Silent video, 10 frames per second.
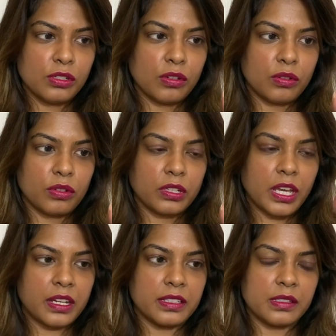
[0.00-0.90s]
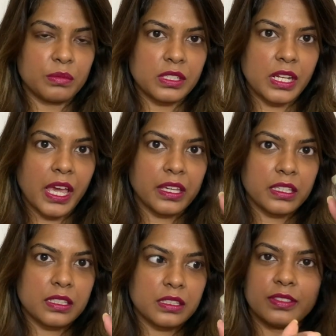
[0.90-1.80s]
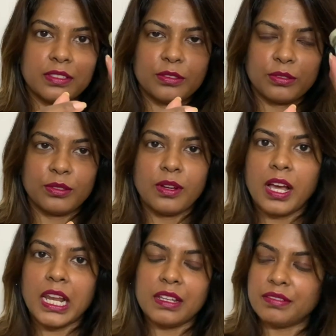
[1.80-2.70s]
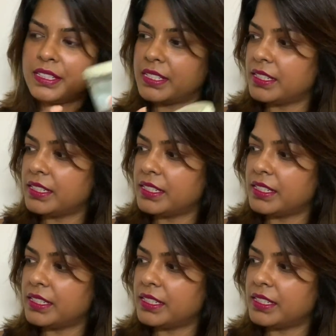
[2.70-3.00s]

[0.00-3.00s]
or carry some snacks, so I love it.